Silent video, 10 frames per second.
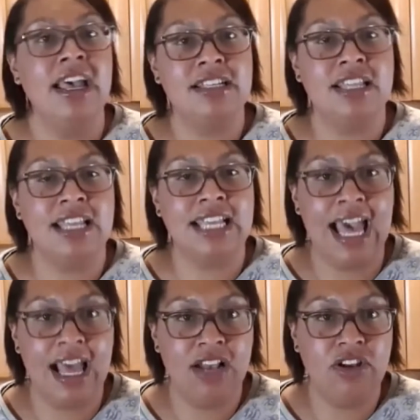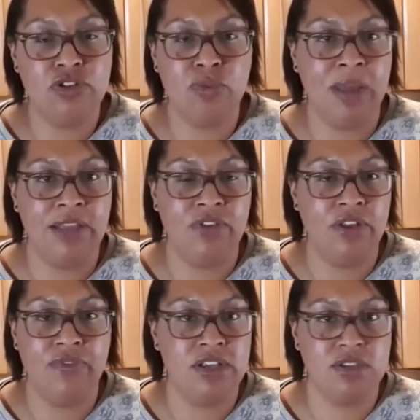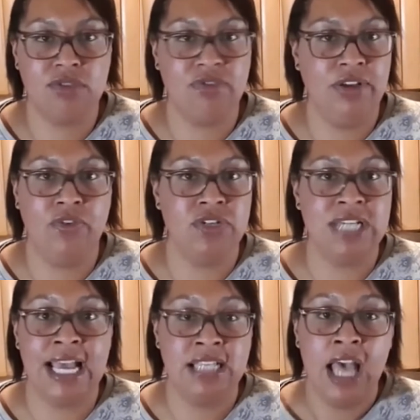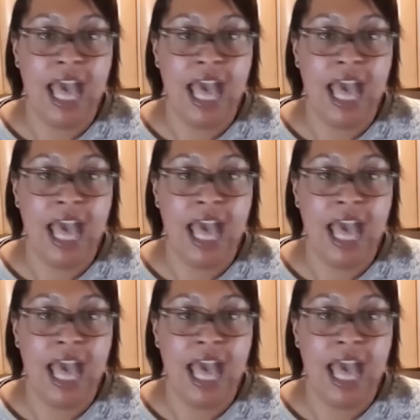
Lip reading: so they can lose weight for the first 3-4 days,